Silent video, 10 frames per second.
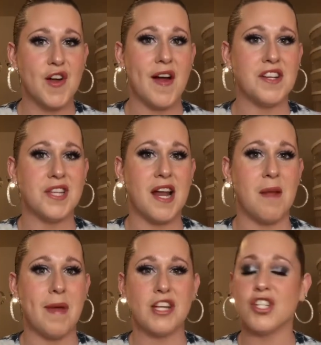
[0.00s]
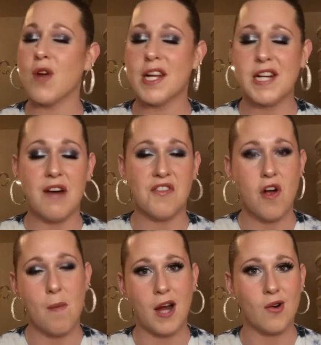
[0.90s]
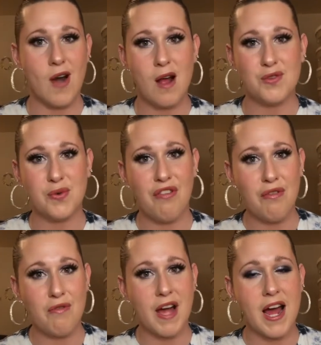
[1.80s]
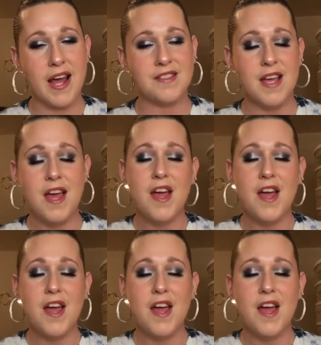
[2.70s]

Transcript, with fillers: I just got to make sure I cover all my grounds with you guys.